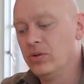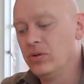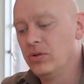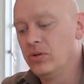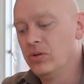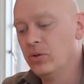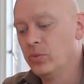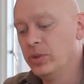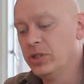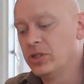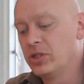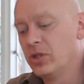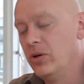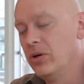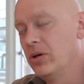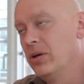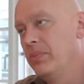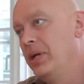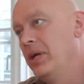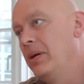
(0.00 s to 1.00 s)
Could we talk
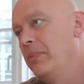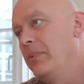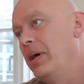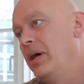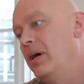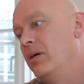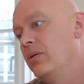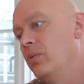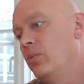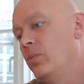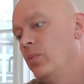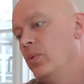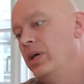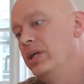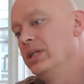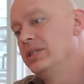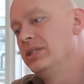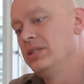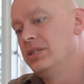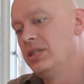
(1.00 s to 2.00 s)
a bit about what
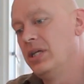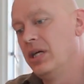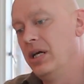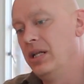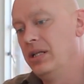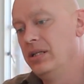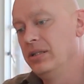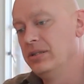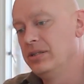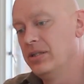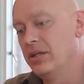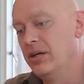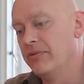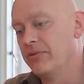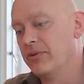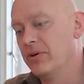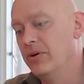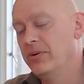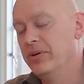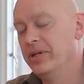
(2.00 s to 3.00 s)
is the challenge of
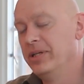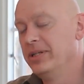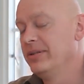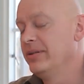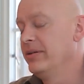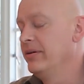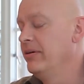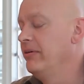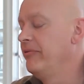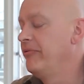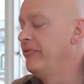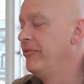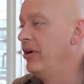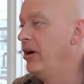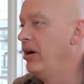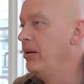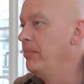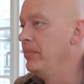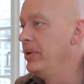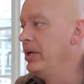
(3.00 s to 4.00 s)
going
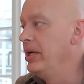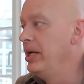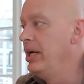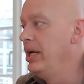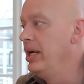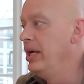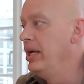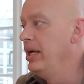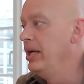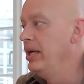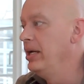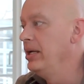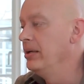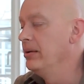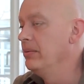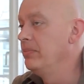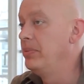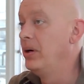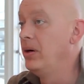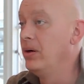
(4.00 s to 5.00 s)
from a
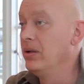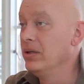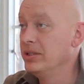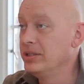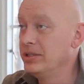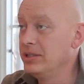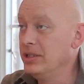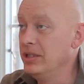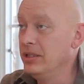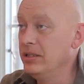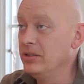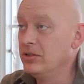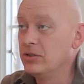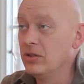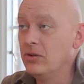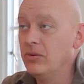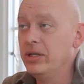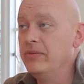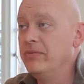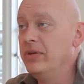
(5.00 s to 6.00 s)
policy,
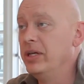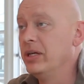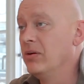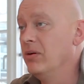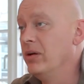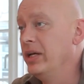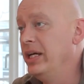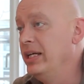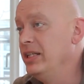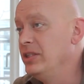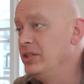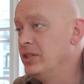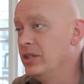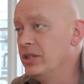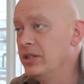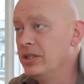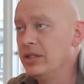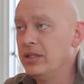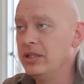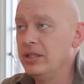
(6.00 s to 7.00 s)
so a
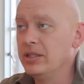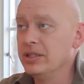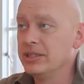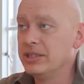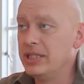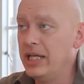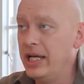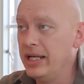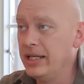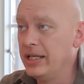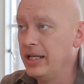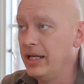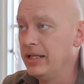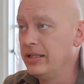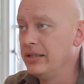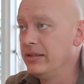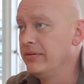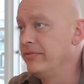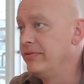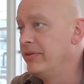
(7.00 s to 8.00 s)
regulation, a standard,
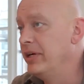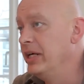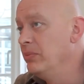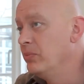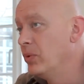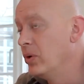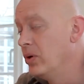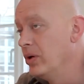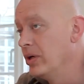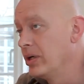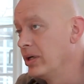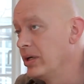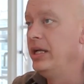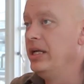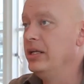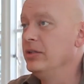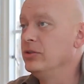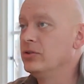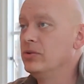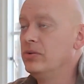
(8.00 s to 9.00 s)
a framework,
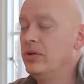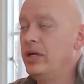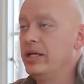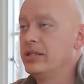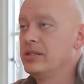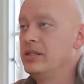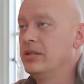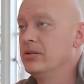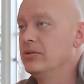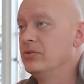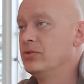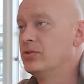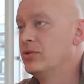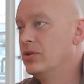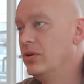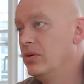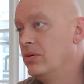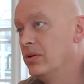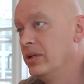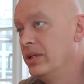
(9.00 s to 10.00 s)
into actually
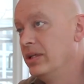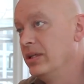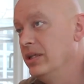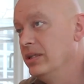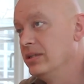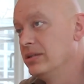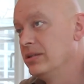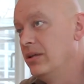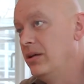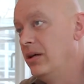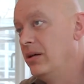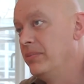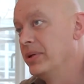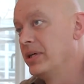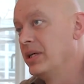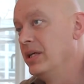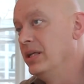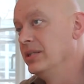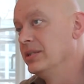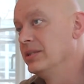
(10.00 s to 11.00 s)
controlling this up
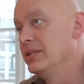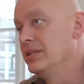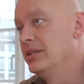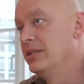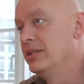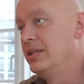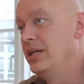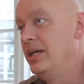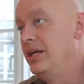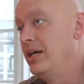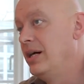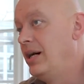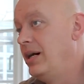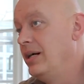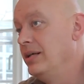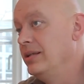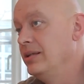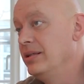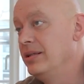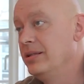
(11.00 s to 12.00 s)
against an
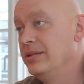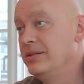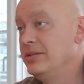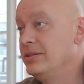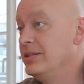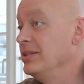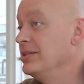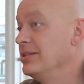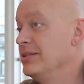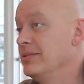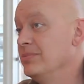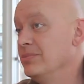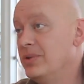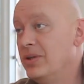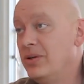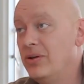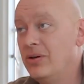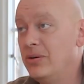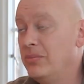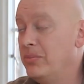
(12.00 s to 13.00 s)
AI system
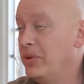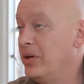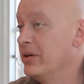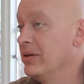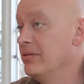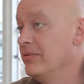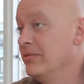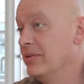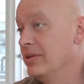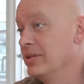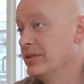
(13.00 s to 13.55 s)
or model, for